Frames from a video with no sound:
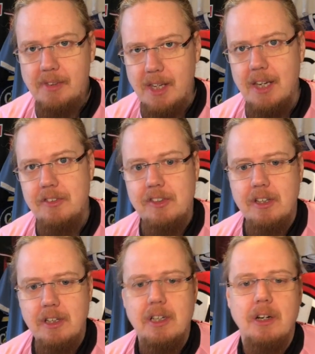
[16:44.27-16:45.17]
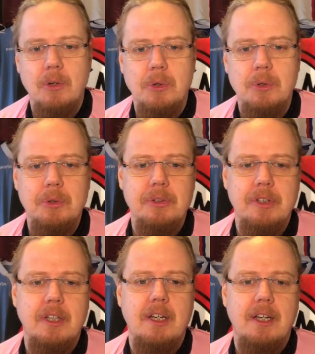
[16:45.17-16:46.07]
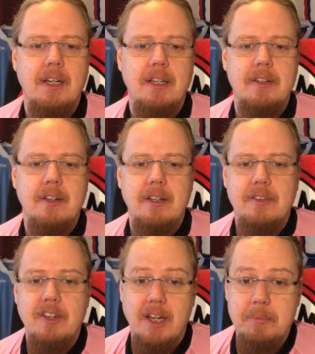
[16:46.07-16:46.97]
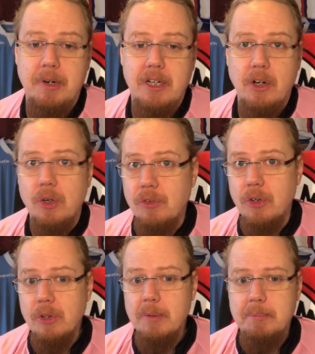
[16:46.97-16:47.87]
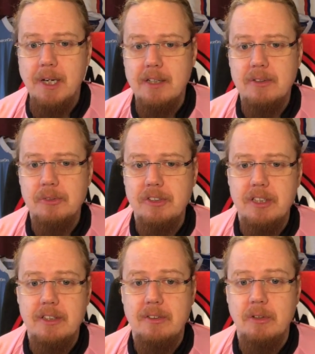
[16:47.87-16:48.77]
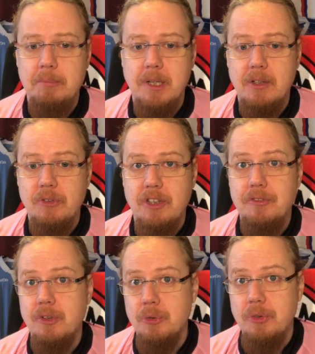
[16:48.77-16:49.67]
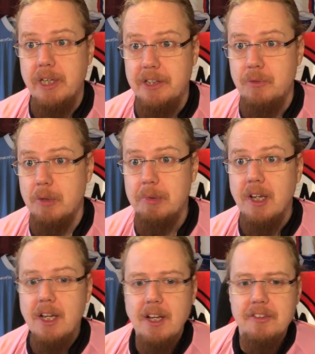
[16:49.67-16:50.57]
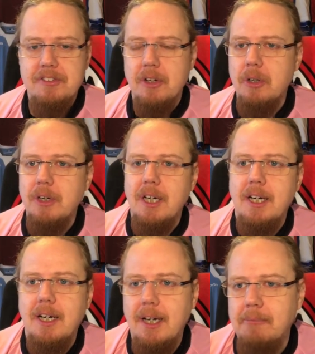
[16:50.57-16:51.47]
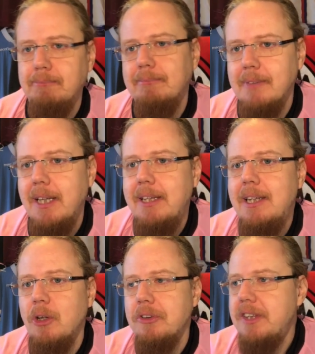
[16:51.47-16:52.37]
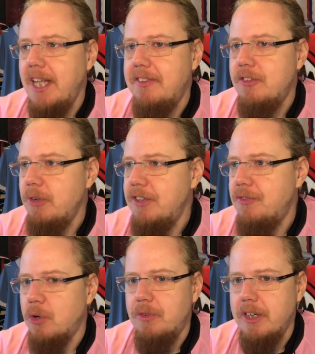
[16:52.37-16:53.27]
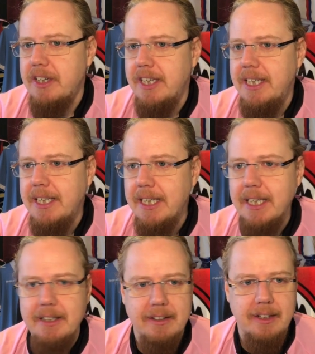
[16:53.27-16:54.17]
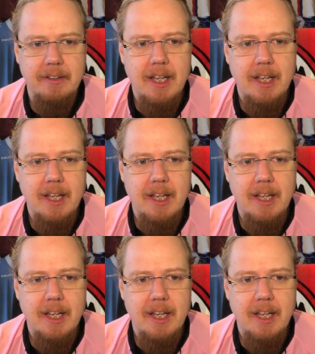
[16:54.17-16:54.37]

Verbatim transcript: as they own uh, the tiebreaker over Olympiacos, and Olympiacos have to go to Antwerp. So, um, not that straightforward either.